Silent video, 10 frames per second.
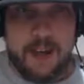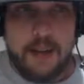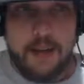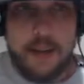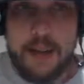
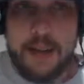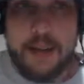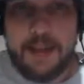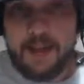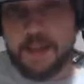
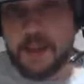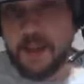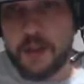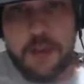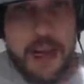Maybe
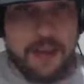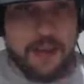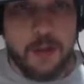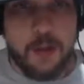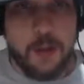distracts
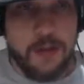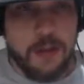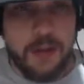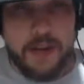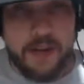the Lucha
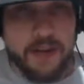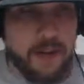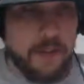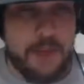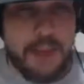Brothers,
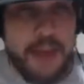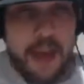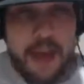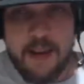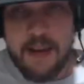something like
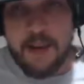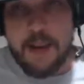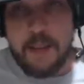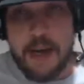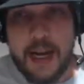that.
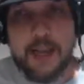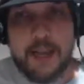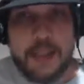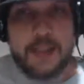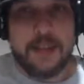But I do
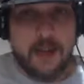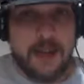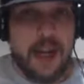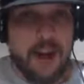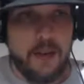think
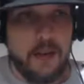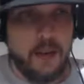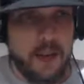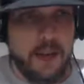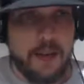SoCal
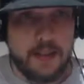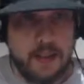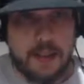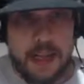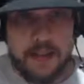wins and
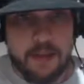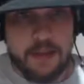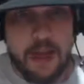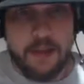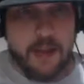retains
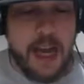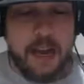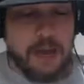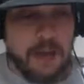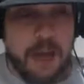those titles. I
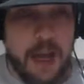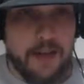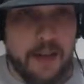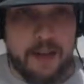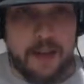don't think you
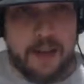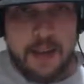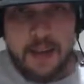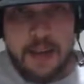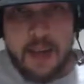have them
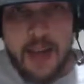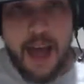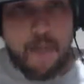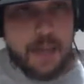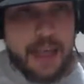
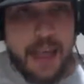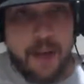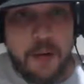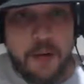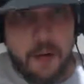hot
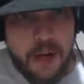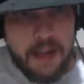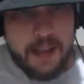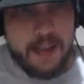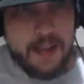potato it
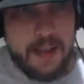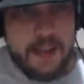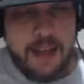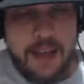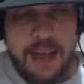already
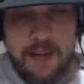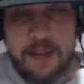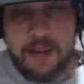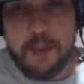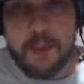and have
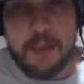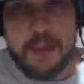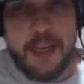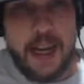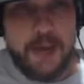them lose
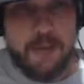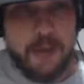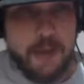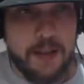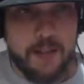it
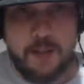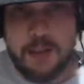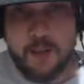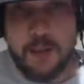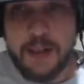after them
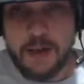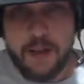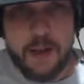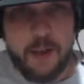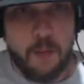just winning it
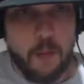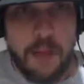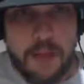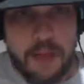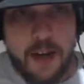about a
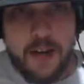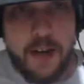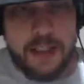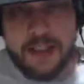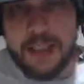week ago.
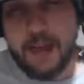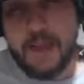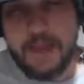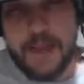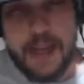I think that
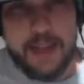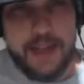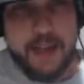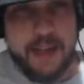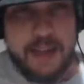would make
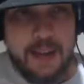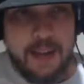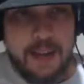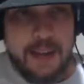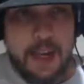a
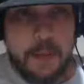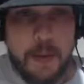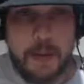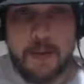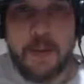lot of
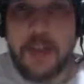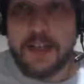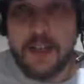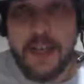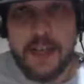people
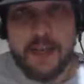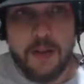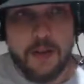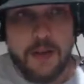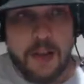scratch their heads
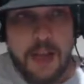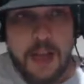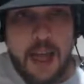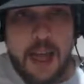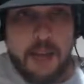on.
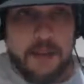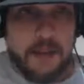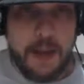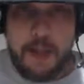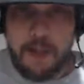
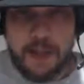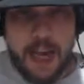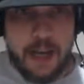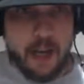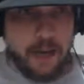And remember,
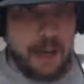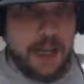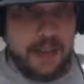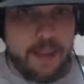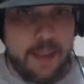titles
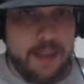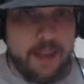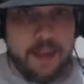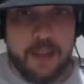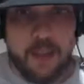mean
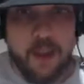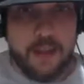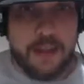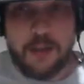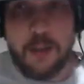things and all
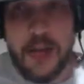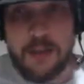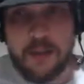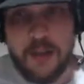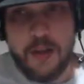this
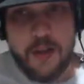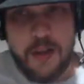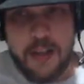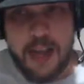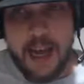crap. So
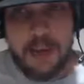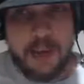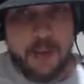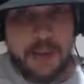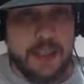I
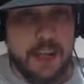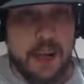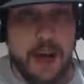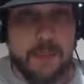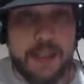don't think we see a
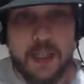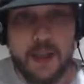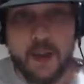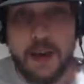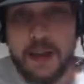hot
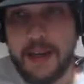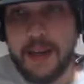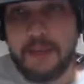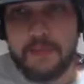potato quite yet.